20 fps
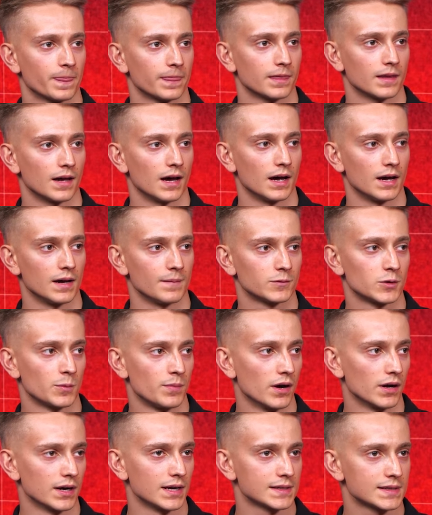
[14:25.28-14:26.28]
To
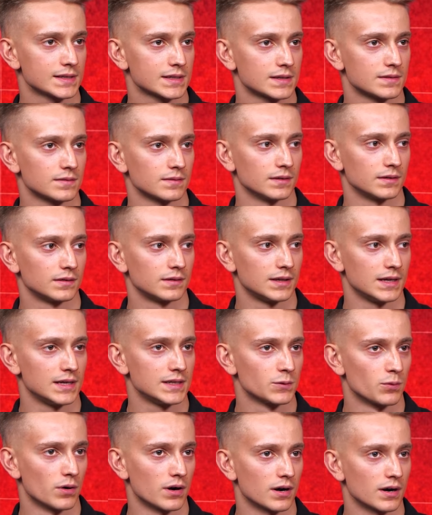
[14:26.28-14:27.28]
be honest,
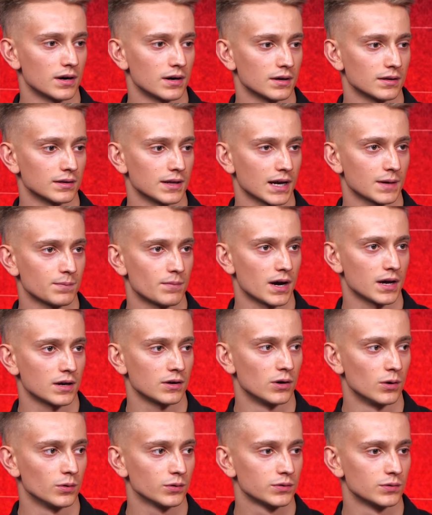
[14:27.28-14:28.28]
these were like my
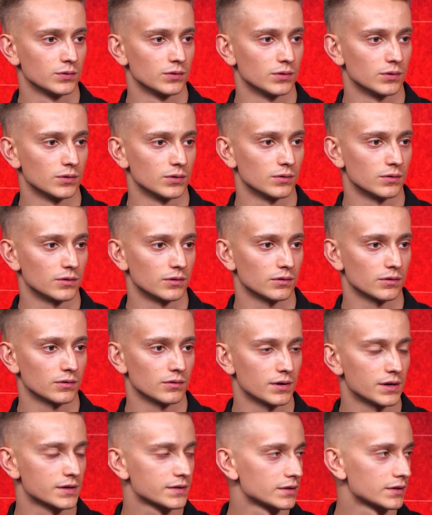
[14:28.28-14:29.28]
go-to
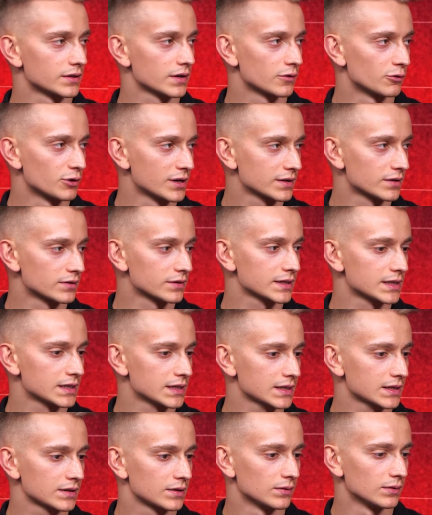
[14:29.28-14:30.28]

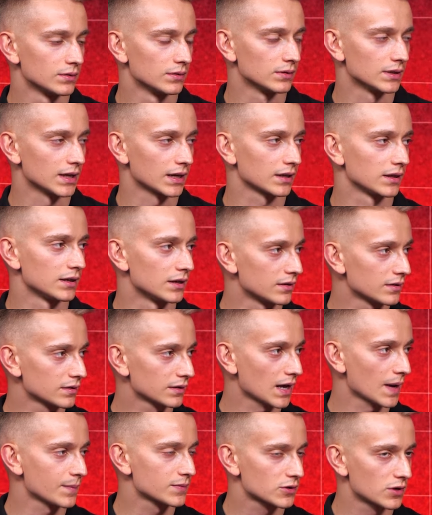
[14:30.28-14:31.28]
resources to like learn
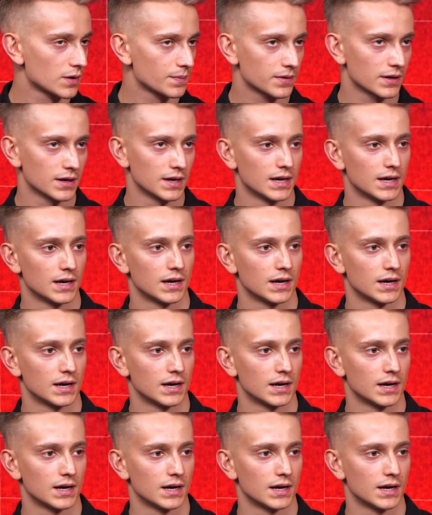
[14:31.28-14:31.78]
TypeScript,